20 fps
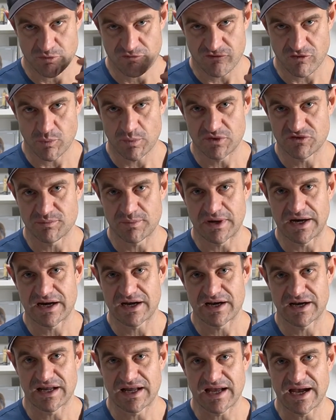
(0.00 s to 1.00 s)
performance
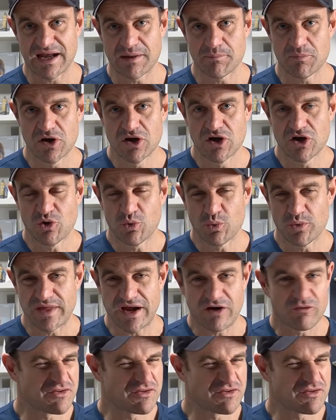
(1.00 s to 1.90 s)
marketing game without